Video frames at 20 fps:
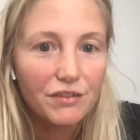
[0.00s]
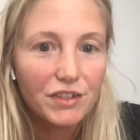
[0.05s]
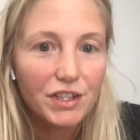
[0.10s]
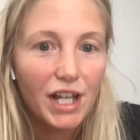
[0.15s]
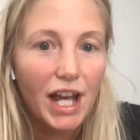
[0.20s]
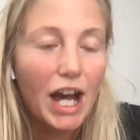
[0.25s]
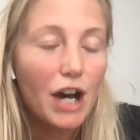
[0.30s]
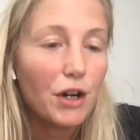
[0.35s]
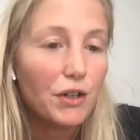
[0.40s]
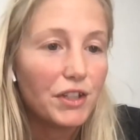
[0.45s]

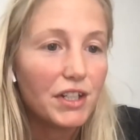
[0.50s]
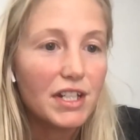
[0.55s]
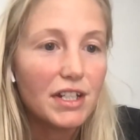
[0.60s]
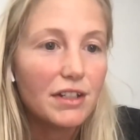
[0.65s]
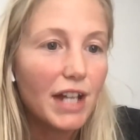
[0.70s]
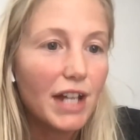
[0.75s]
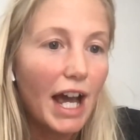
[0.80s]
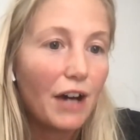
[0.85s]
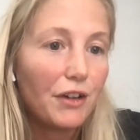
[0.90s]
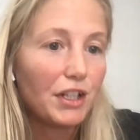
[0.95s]
how
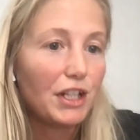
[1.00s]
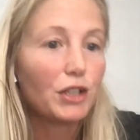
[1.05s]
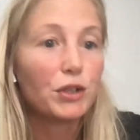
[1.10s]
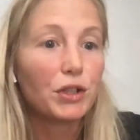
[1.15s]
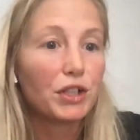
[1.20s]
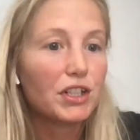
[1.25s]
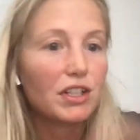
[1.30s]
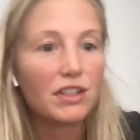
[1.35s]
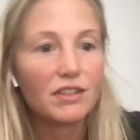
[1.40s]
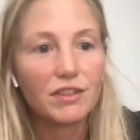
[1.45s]
it
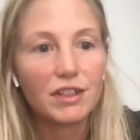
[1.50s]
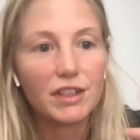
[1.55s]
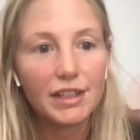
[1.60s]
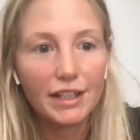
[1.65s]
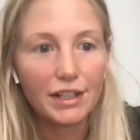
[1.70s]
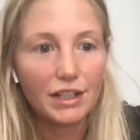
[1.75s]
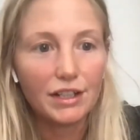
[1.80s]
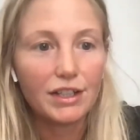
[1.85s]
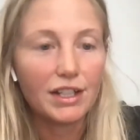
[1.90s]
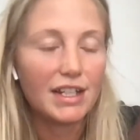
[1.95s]
looked,
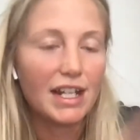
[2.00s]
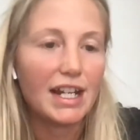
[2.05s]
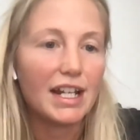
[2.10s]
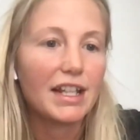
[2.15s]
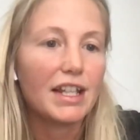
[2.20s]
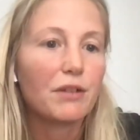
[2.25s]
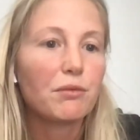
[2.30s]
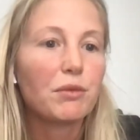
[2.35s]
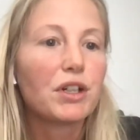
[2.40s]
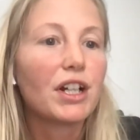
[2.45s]
the data
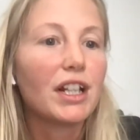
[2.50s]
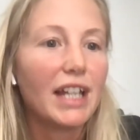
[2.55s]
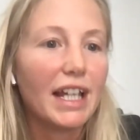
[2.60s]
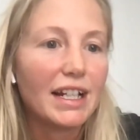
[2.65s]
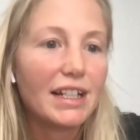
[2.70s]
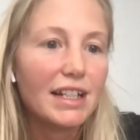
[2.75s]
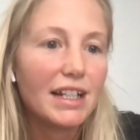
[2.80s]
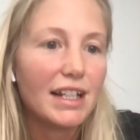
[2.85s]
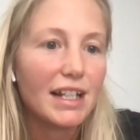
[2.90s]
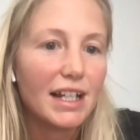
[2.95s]
that we
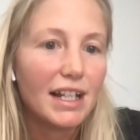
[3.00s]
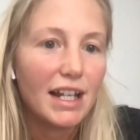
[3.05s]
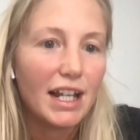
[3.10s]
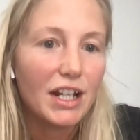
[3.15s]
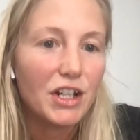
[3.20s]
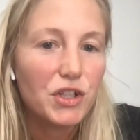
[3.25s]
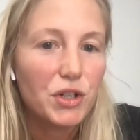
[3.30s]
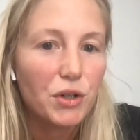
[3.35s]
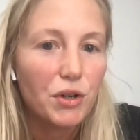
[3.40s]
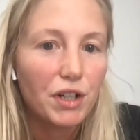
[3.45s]
collected, and
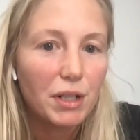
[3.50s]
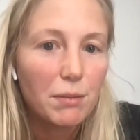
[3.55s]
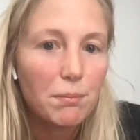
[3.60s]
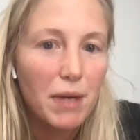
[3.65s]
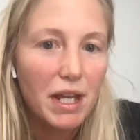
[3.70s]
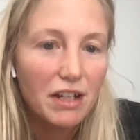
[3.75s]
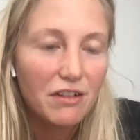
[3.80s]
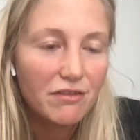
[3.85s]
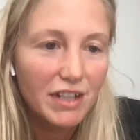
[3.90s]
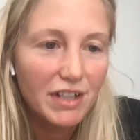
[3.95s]
showing the
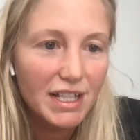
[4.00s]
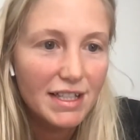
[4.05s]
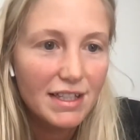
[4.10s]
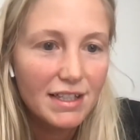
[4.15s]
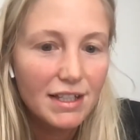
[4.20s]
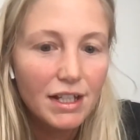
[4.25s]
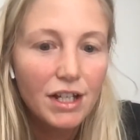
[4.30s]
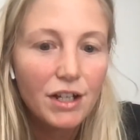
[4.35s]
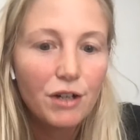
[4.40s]
benefits.